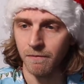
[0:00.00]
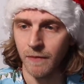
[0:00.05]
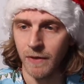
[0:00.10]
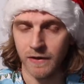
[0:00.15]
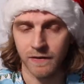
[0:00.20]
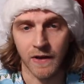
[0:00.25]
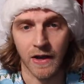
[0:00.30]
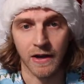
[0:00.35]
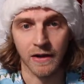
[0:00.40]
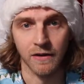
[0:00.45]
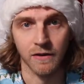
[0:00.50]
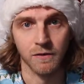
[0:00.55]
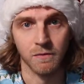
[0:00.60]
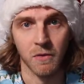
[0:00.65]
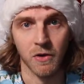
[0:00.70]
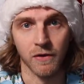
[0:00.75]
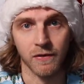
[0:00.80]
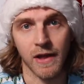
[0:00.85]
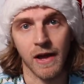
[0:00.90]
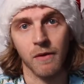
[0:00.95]
Excited to
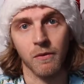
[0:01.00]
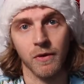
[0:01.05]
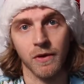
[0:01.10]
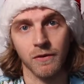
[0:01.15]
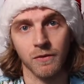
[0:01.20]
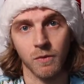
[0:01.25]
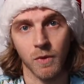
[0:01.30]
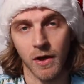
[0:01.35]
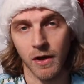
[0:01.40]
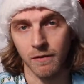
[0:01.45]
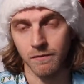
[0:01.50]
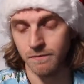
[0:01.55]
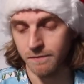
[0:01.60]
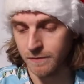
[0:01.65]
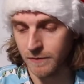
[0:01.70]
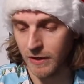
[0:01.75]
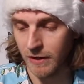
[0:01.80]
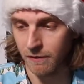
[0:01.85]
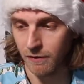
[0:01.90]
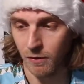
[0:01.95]
smoke that one as well.
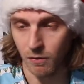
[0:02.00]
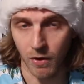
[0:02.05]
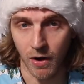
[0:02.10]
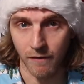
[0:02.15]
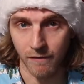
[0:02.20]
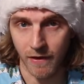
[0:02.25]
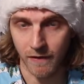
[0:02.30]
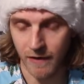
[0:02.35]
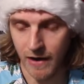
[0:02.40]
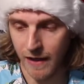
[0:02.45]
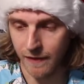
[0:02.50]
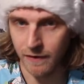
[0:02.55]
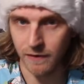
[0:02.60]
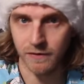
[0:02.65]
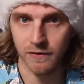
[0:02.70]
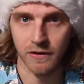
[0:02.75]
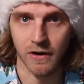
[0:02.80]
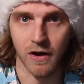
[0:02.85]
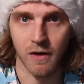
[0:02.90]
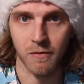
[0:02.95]
Give it a whirl. I've never had
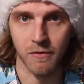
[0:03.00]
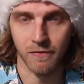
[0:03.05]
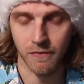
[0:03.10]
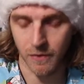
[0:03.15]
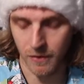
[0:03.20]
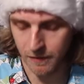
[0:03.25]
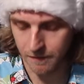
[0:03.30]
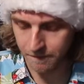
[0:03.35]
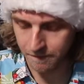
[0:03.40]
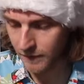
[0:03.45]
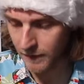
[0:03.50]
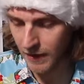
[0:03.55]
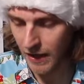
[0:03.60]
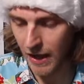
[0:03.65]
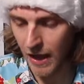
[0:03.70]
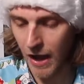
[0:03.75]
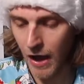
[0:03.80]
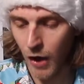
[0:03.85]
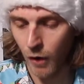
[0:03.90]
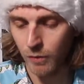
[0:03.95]
this cigar before.
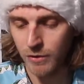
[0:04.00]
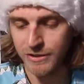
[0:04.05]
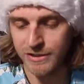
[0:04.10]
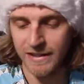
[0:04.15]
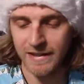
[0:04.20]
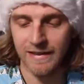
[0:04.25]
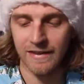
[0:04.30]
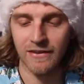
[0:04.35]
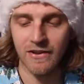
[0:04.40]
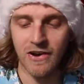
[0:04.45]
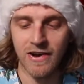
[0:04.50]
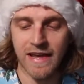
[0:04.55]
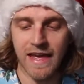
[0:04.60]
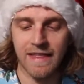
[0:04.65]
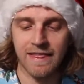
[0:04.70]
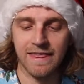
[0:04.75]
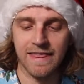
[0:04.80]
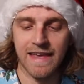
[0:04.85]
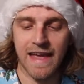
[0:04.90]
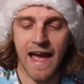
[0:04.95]
Oh, would you look
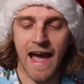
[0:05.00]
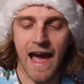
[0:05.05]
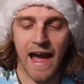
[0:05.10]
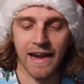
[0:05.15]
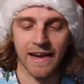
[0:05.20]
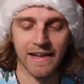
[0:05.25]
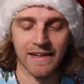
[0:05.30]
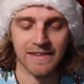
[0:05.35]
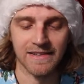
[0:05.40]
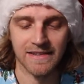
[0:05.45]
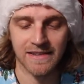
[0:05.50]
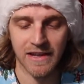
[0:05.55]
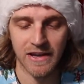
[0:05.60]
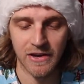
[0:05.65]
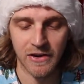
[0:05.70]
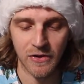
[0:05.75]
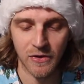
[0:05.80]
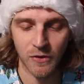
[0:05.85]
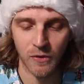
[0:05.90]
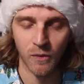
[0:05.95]
at that? It's the
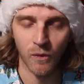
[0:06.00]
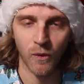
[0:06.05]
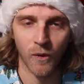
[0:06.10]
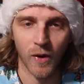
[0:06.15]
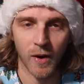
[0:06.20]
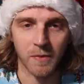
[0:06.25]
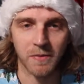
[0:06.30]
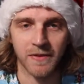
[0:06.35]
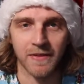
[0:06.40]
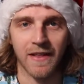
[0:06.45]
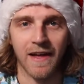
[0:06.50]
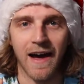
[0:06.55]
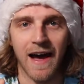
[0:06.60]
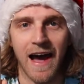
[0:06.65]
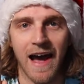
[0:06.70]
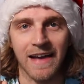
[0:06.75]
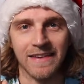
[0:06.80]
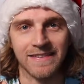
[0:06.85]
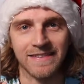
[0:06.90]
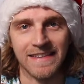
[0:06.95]
new warped La
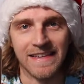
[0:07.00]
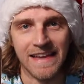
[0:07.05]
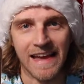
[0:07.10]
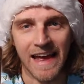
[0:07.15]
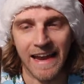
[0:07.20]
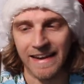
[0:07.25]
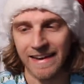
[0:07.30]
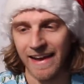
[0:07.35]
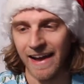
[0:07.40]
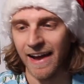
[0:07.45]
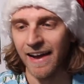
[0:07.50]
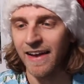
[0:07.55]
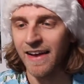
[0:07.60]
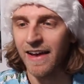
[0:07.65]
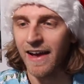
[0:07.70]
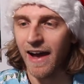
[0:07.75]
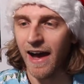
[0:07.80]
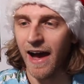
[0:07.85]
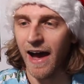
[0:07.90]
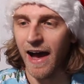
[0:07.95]
Hacienda.
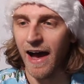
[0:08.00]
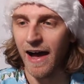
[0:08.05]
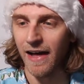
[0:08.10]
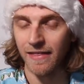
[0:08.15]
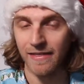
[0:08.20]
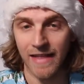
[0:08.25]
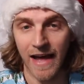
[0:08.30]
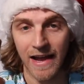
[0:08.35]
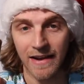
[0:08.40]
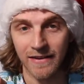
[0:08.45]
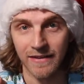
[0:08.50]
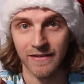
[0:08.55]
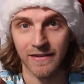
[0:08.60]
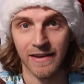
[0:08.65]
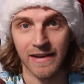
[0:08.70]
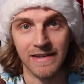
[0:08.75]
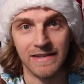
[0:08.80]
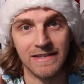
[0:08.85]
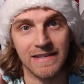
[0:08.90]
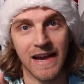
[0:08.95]
That is
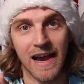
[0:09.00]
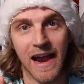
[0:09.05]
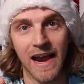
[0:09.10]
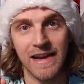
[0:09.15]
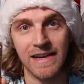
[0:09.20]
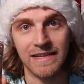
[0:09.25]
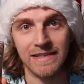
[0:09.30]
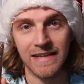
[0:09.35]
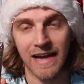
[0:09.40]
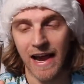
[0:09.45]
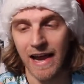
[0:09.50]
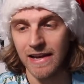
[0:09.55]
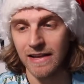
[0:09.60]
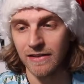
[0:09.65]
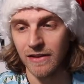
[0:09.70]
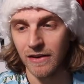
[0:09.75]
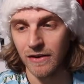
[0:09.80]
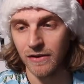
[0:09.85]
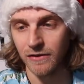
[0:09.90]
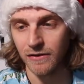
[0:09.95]
a tiny, tiny little